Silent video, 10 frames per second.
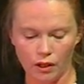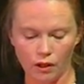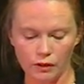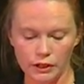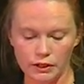
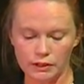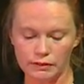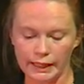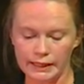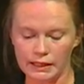On the use of
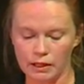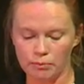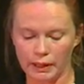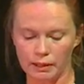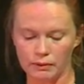data in
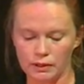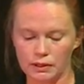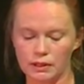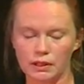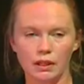
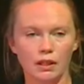payments,